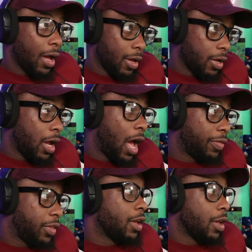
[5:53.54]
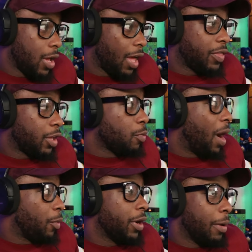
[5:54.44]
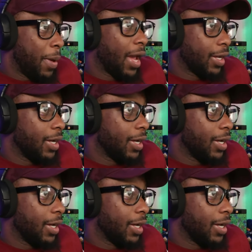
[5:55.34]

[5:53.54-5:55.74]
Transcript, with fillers: reporter, man. I think you might want to back up.